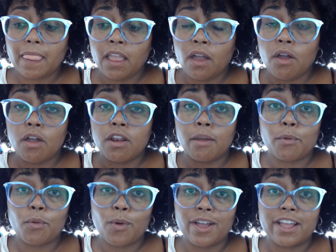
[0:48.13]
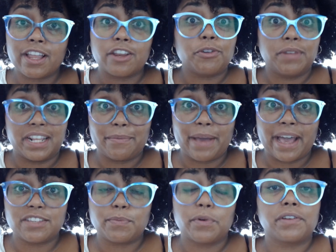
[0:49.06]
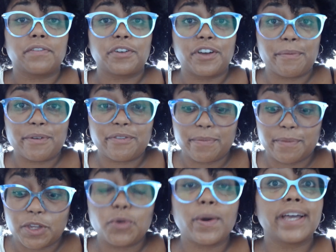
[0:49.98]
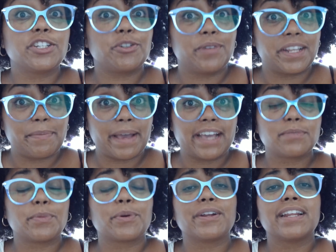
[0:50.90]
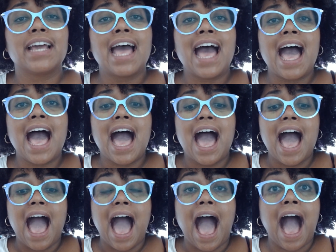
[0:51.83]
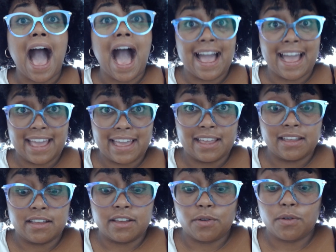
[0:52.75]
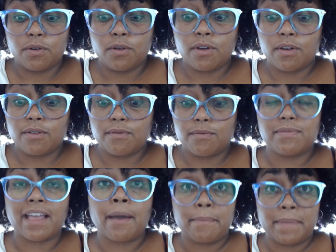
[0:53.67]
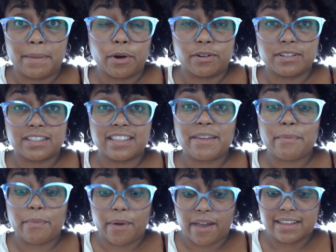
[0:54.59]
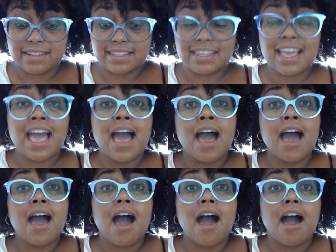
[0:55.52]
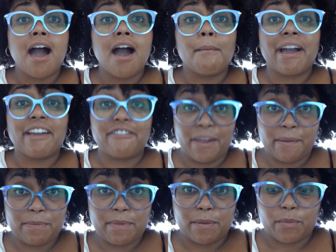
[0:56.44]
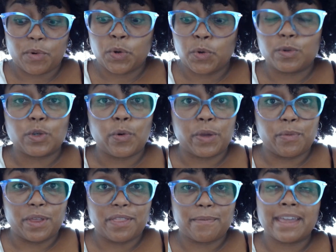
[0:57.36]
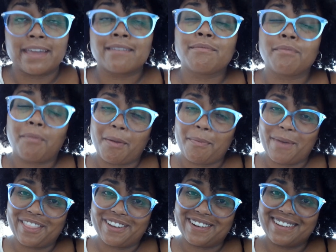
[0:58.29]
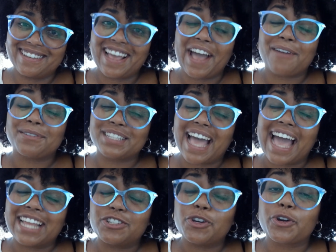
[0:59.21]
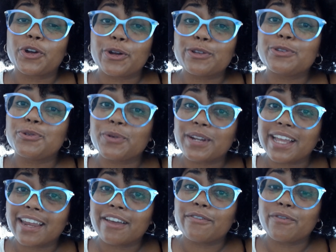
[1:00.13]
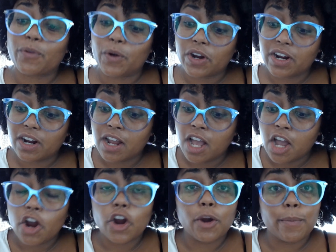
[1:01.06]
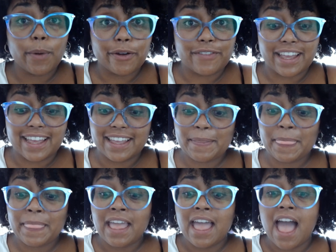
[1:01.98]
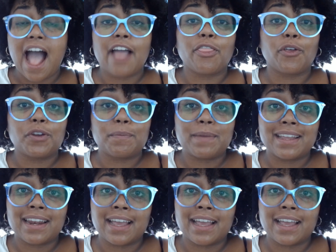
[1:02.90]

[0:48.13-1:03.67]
Number one, you need a passport. If you're coming from the U.S., you need a passport. I, not me personally, but my family member who was going with me, my mother, I took her to Grenada for her birthday. I thought it'd be a nice